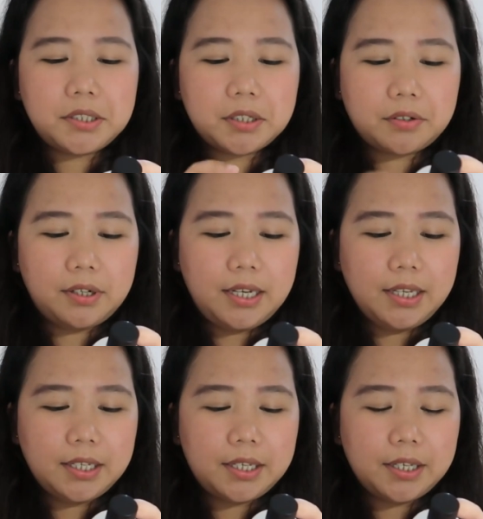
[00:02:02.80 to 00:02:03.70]

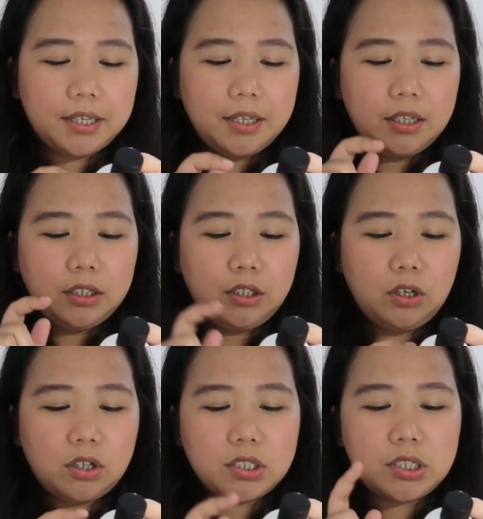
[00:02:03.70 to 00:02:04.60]
Acrylic
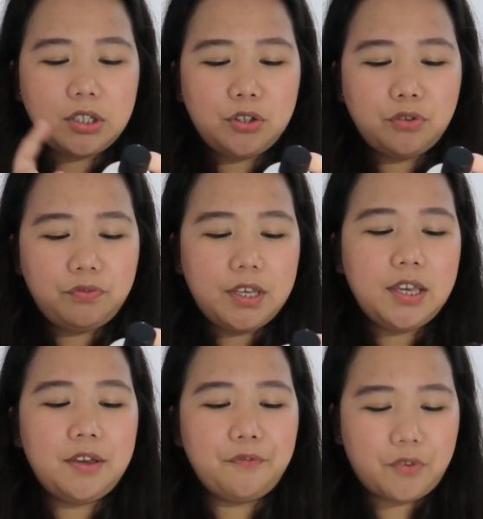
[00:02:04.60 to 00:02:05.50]
Gloss
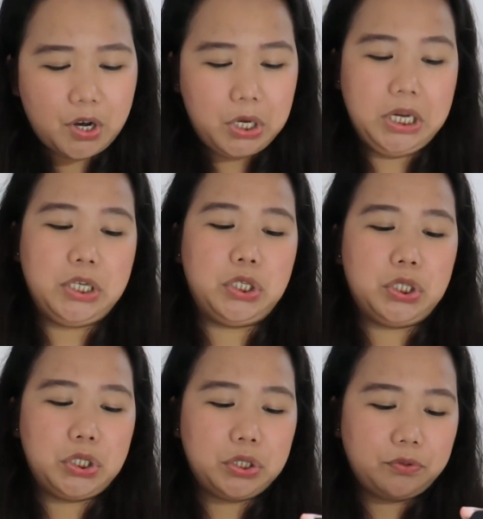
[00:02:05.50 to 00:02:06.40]
UV
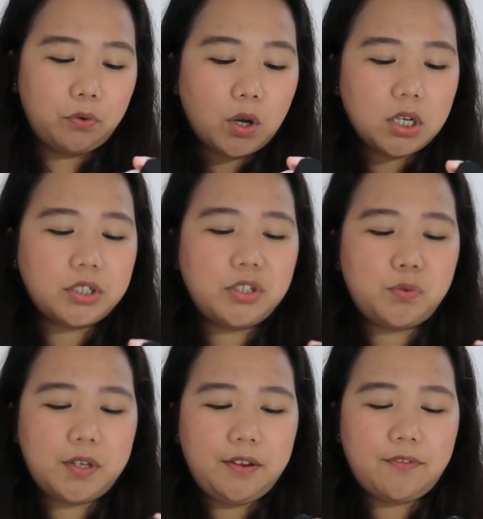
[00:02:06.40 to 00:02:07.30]
Varnish,
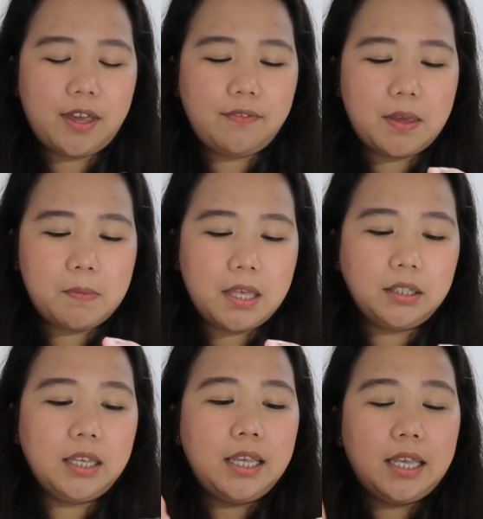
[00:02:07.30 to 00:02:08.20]
125
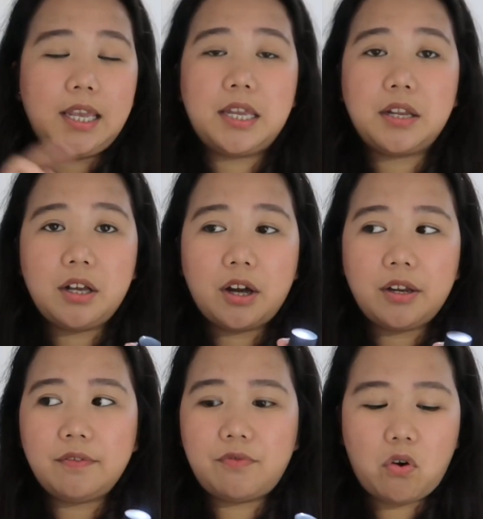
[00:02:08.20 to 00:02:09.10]
ml, and I got
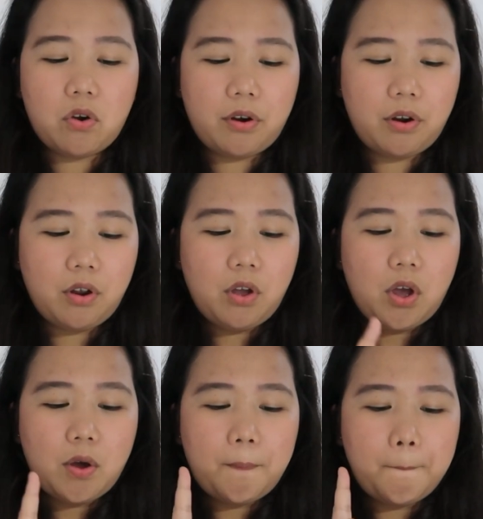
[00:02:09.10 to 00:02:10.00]
it for
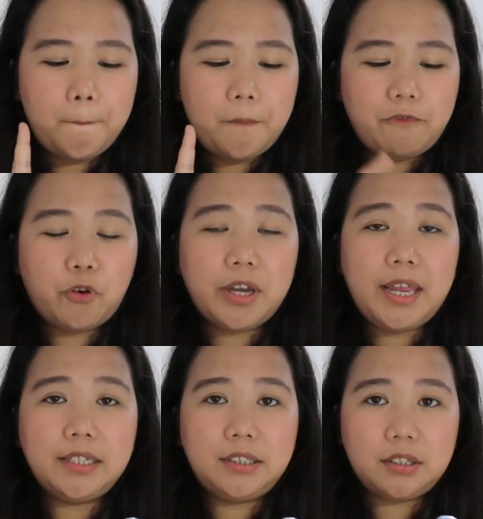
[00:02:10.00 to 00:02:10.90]

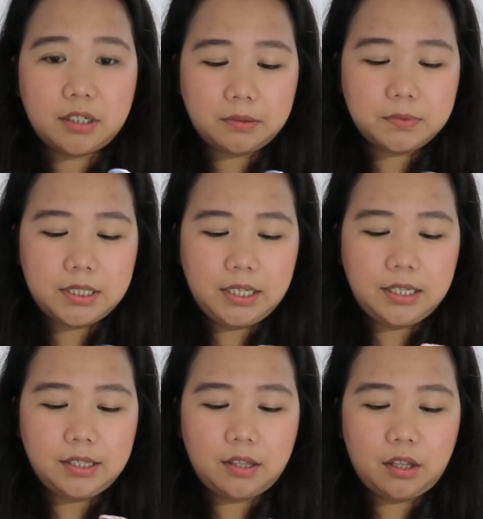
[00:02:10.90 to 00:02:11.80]
48 dirhams
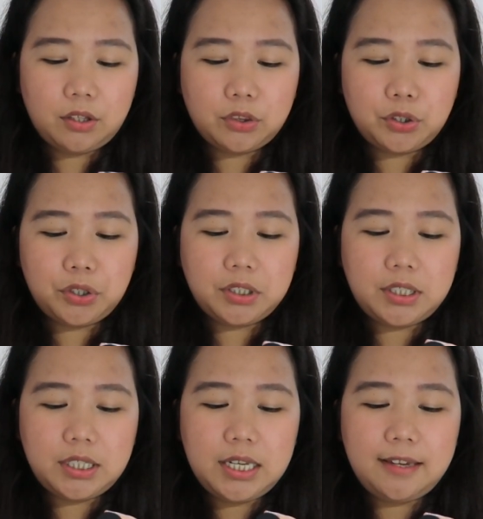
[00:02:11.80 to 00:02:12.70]
and
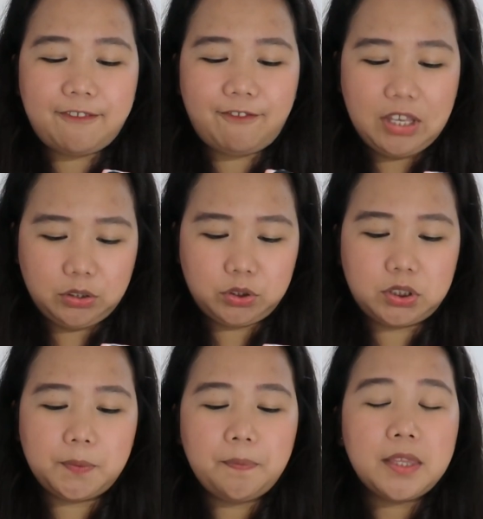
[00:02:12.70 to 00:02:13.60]
30 fils.
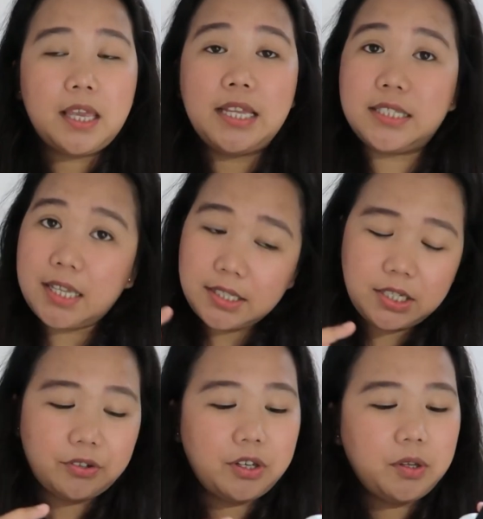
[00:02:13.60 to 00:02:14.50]
It says
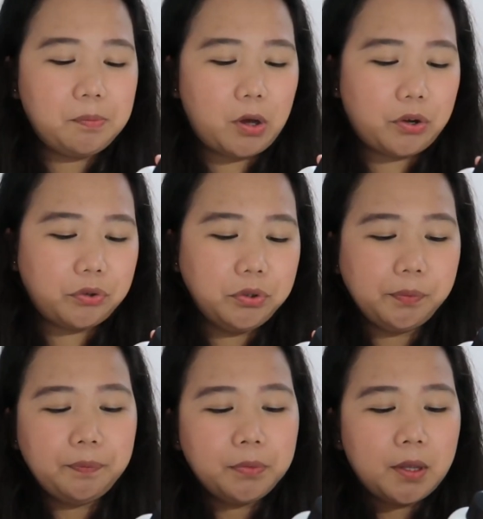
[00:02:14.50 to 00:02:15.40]
here in the bottle,
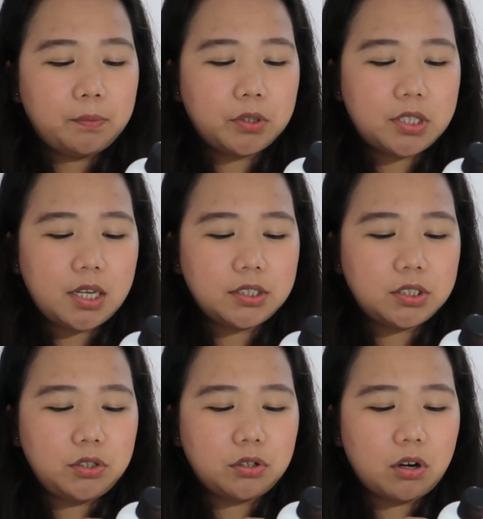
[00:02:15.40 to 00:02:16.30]
protects
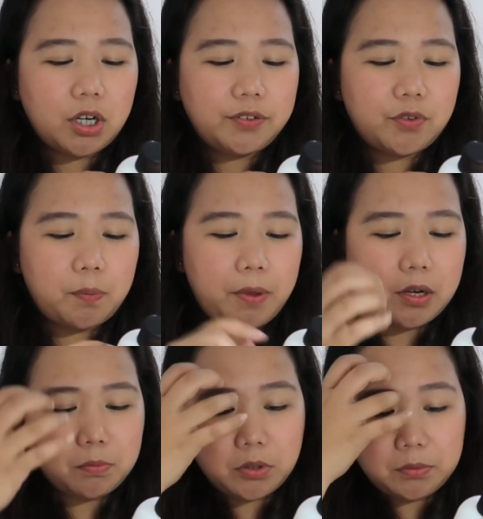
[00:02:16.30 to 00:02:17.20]
your art from
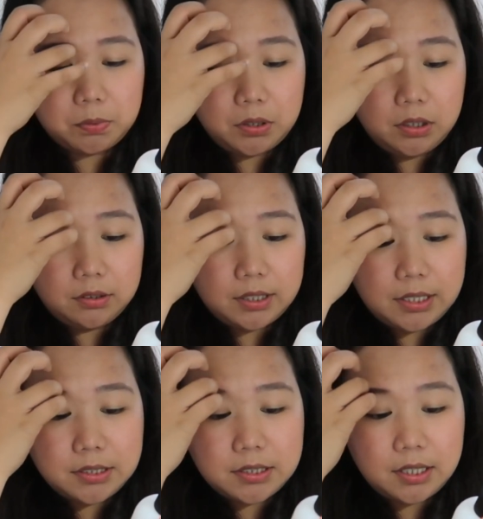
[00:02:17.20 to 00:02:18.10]
airborne
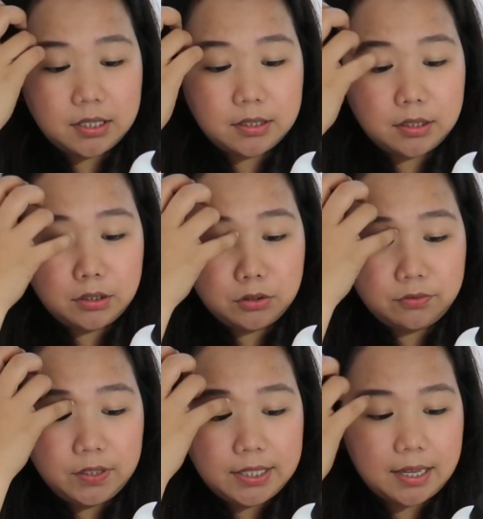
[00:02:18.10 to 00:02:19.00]
pollutants and
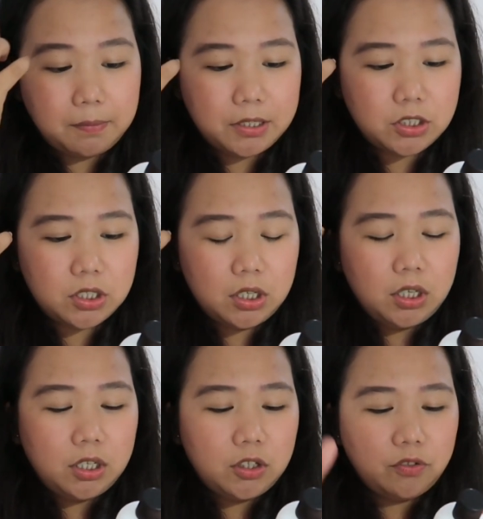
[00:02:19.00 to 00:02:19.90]
UV damage.
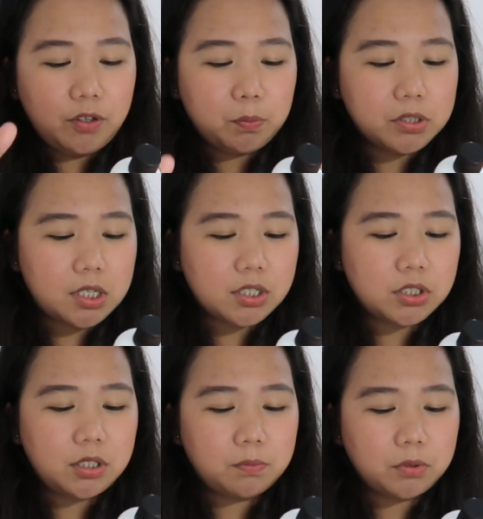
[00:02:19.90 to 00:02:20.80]
UV
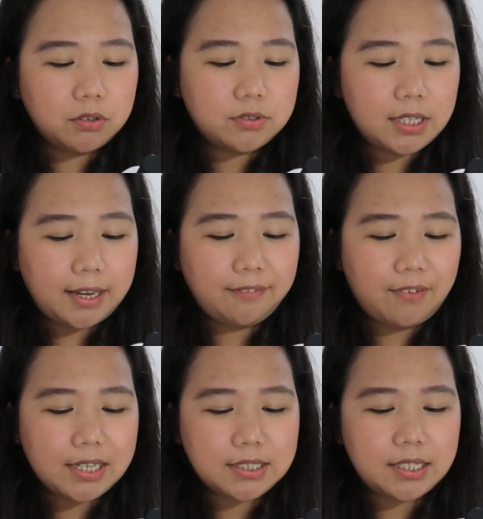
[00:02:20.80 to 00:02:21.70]
protection improves light
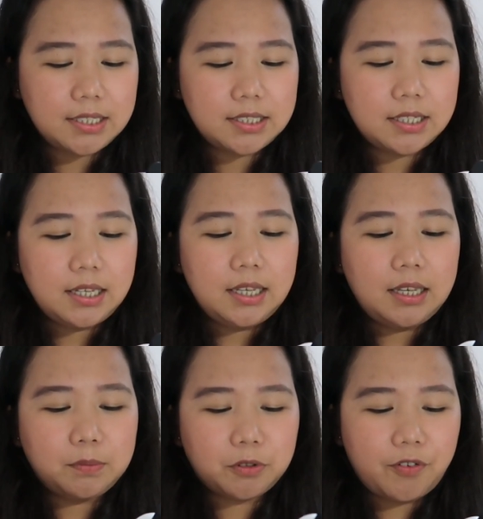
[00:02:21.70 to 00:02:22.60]
fastness.
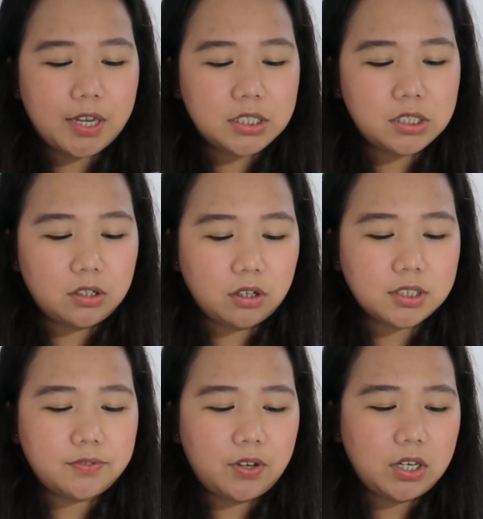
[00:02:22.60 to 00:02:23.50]
It provides
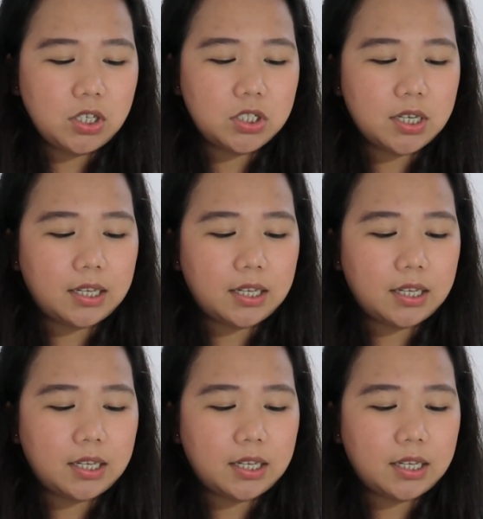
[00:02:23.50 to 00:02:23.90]
gloss finish.